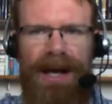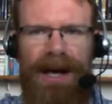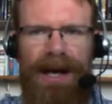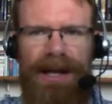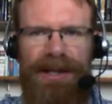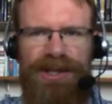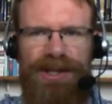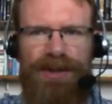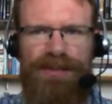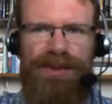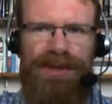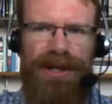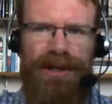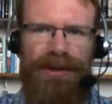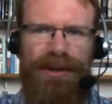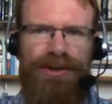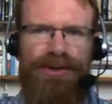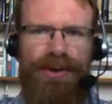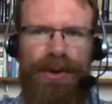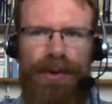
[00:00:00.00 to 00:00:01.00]
Uh, this is
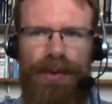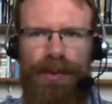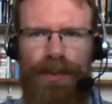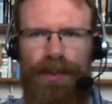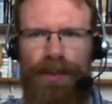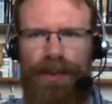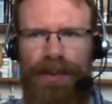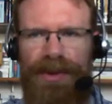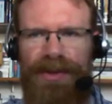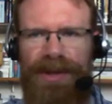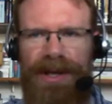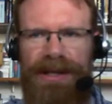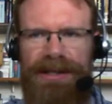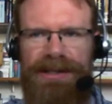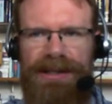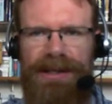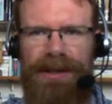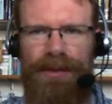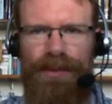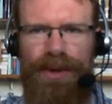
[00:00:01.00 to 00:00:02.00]
particularly true with the
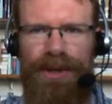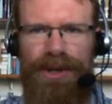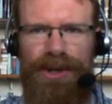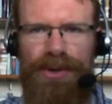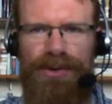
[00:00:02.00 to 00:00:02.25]
incident we